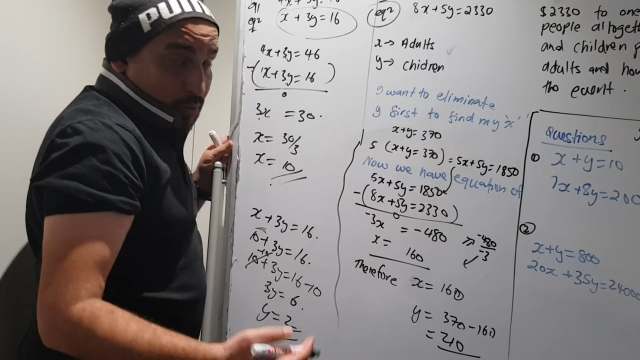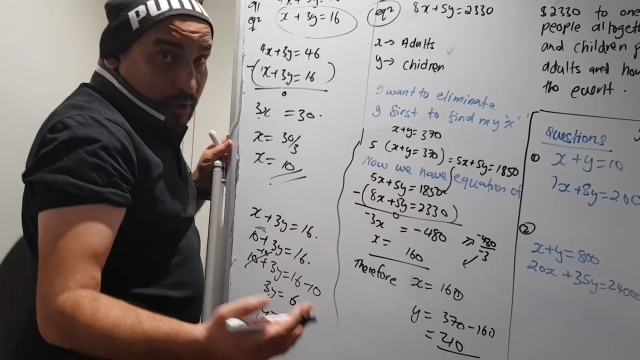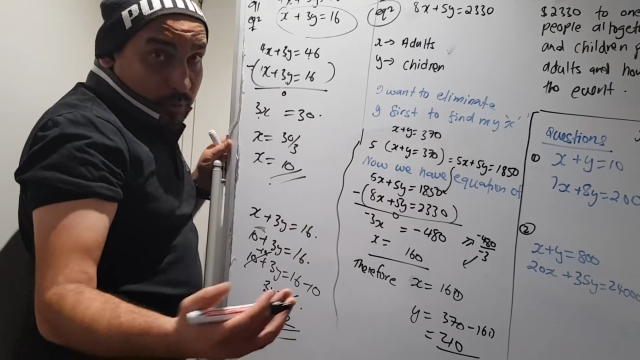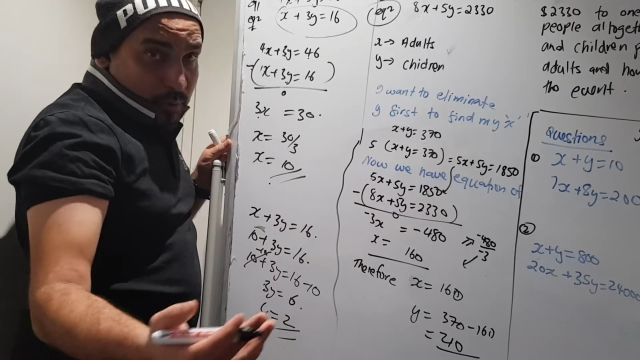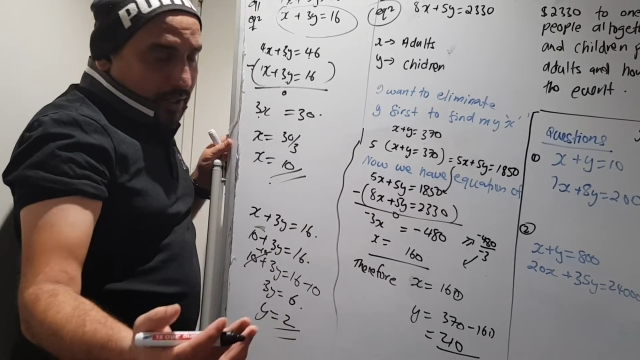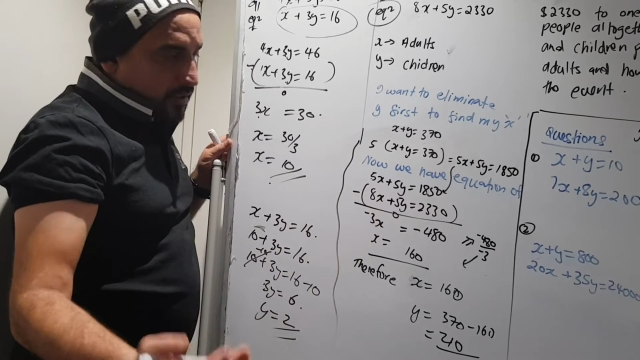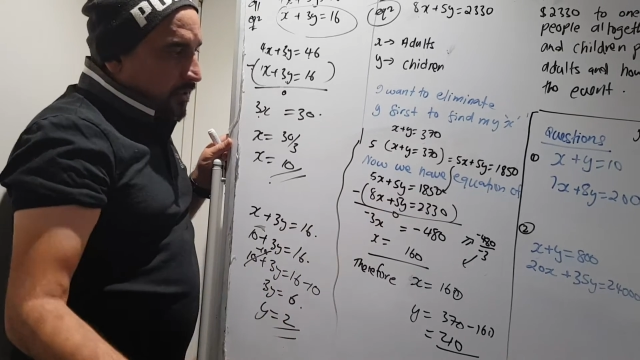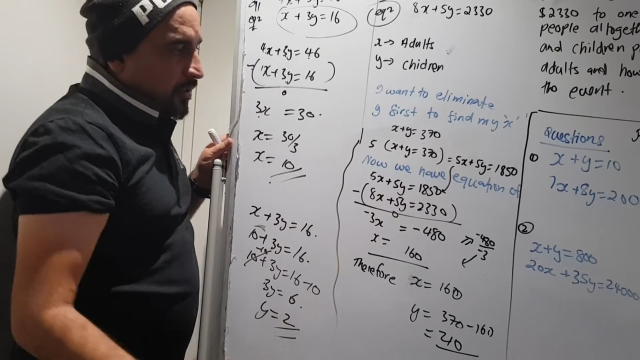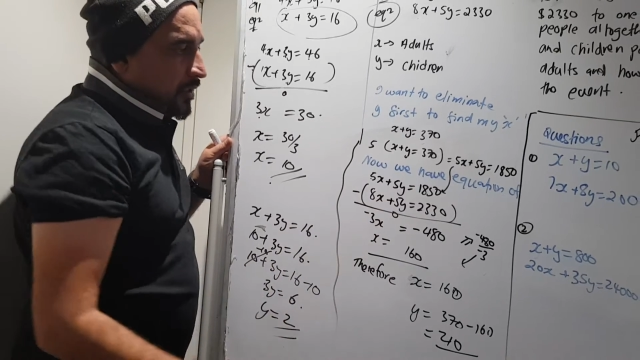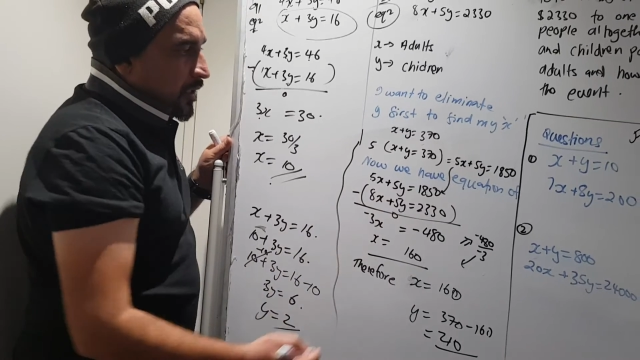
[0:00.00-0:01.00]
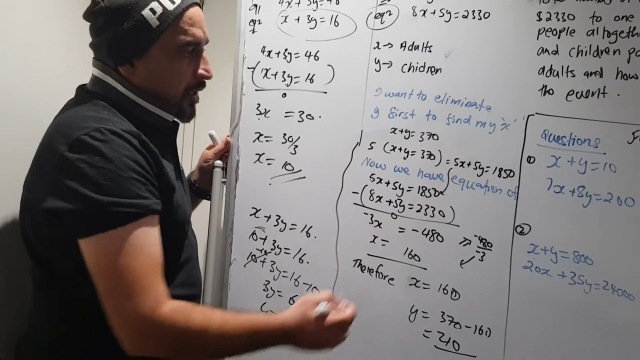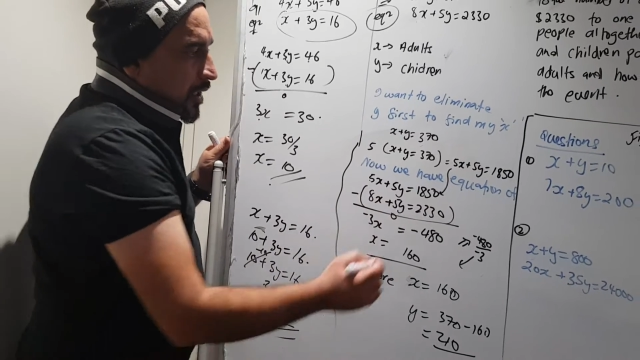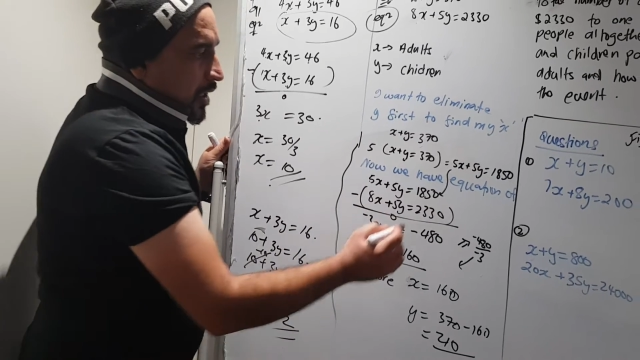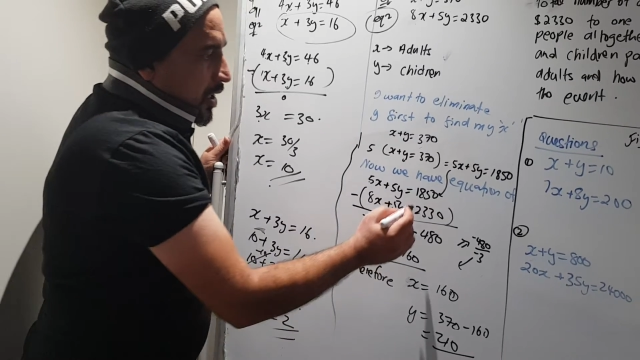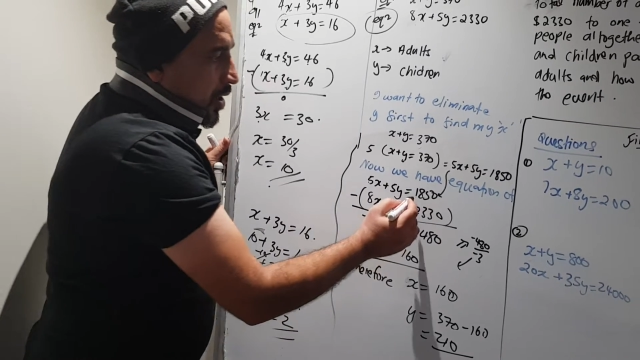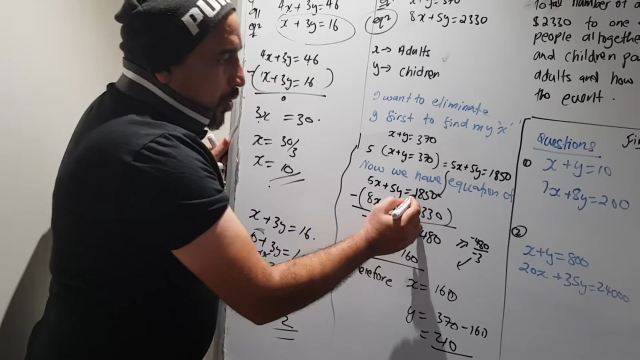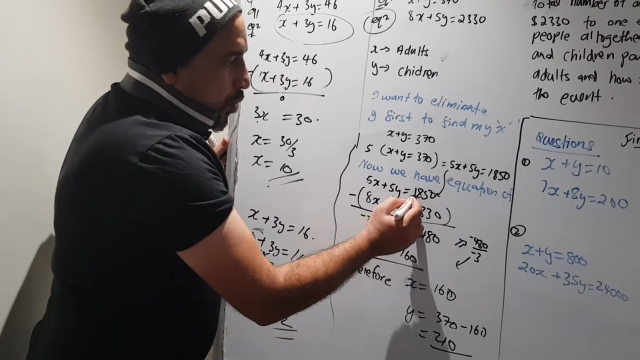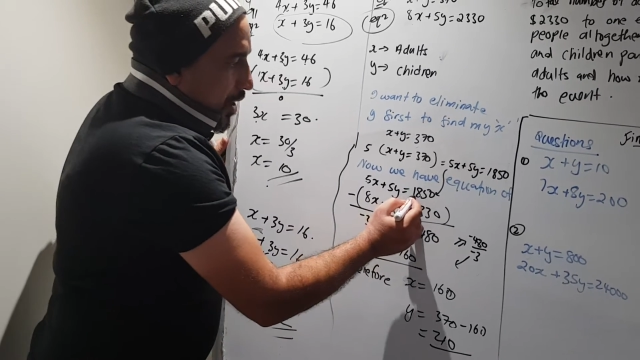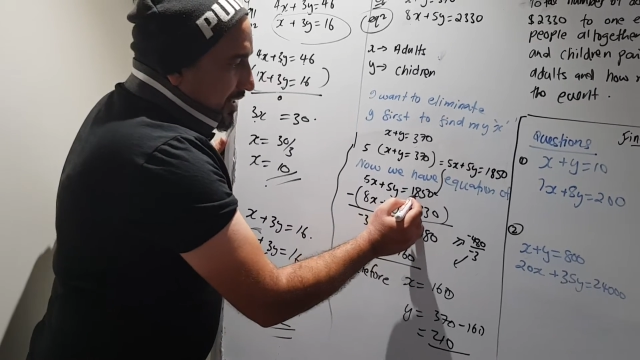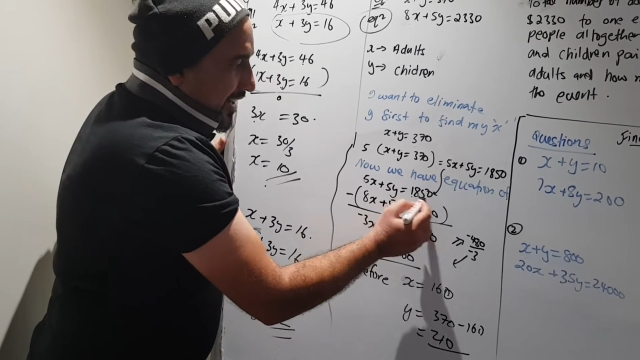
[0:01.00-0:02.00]
what we wanted.
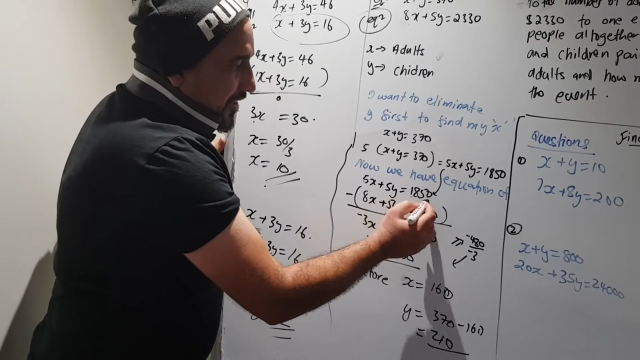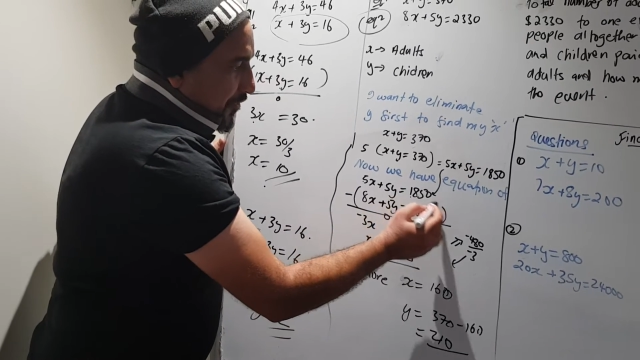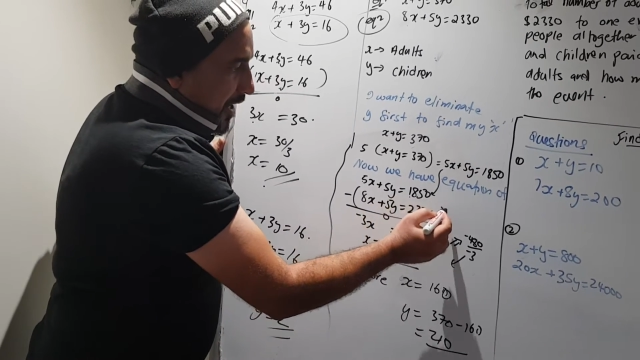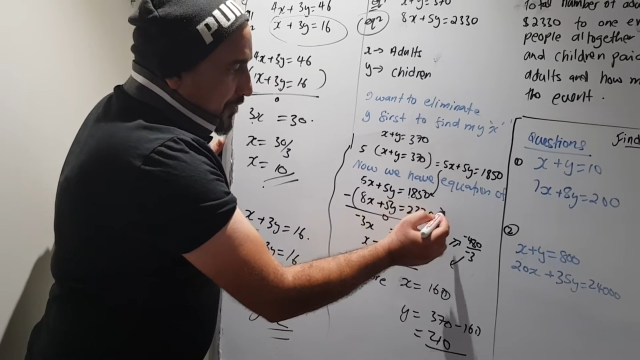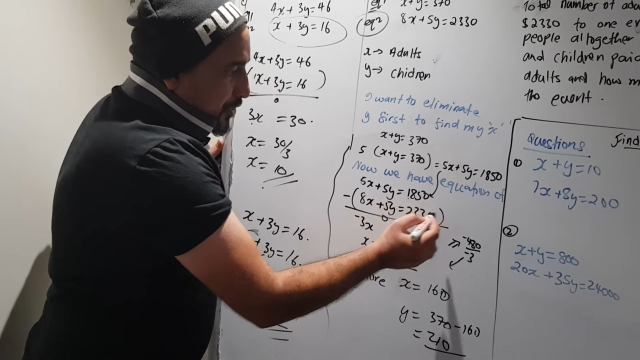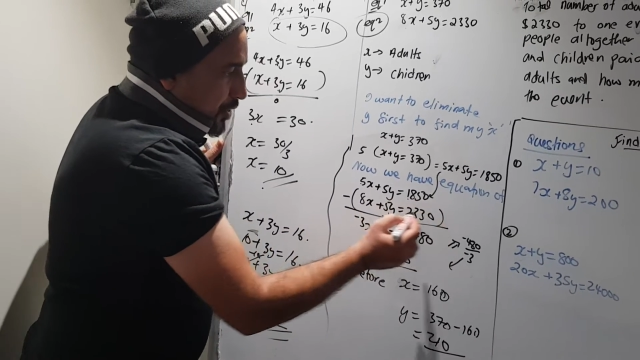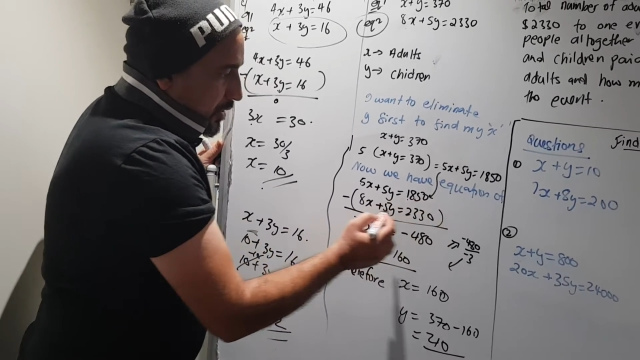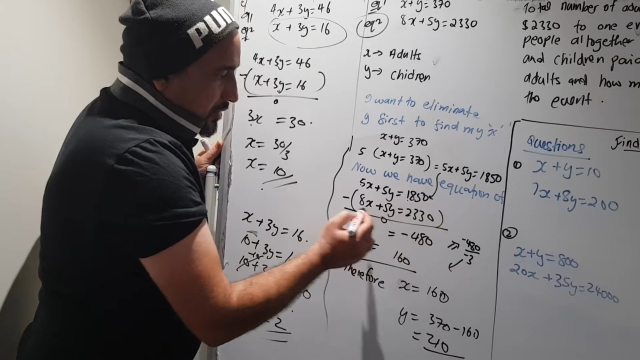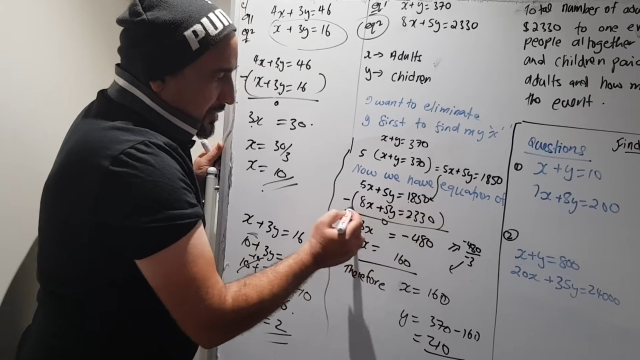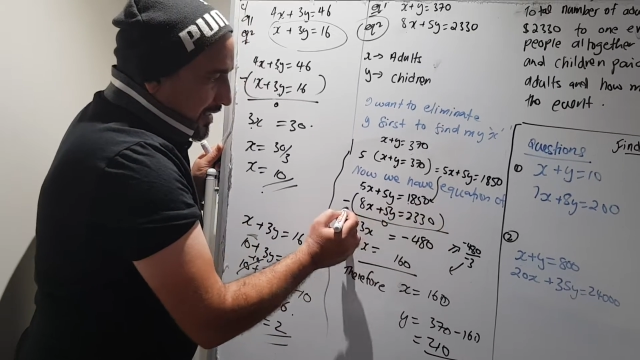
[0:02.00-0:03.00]
1850